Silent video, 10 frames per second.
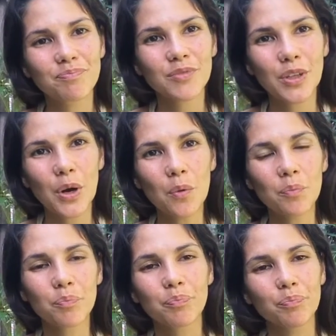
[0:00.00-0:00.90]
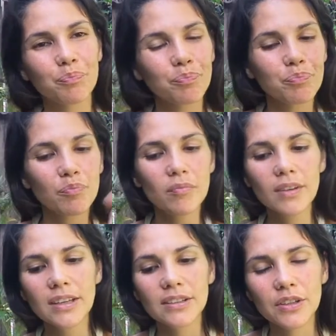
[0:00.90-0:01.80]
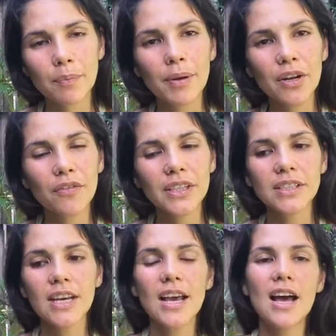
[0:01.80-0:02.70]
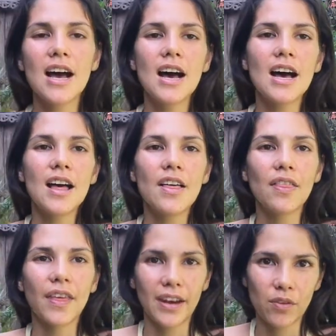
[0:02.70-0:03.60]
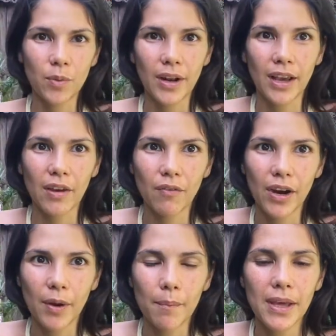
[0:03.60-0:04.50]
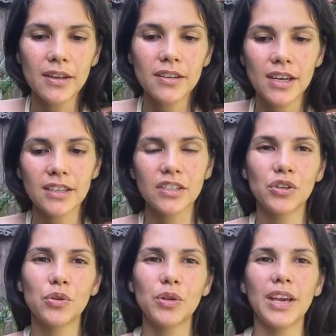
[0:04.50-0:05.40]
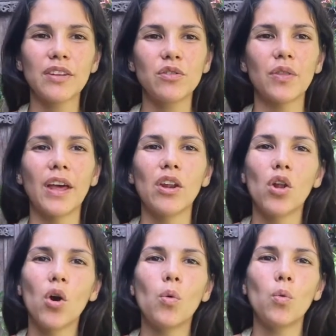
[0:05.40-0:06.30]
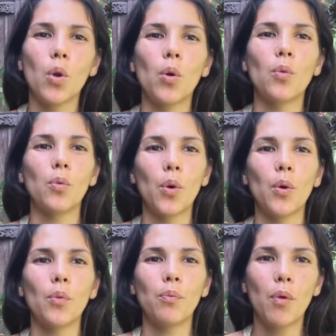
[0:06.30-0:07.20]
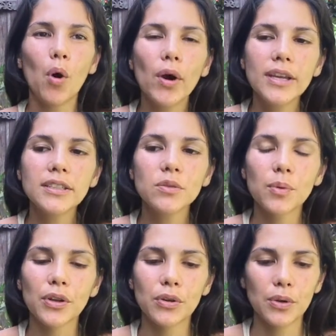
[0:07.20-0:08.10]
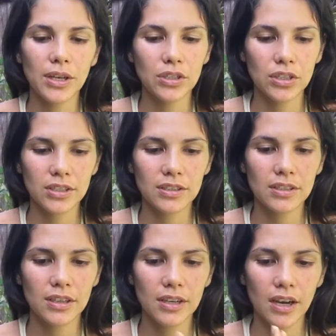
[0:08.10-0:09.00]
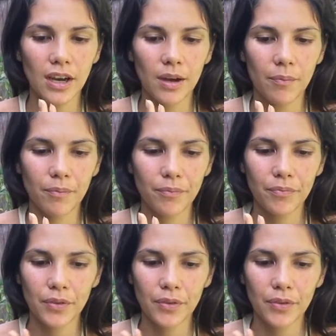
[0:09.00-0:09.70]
you know, to the pit of it. That is what I can recommend until you get to that low point where you can just, kind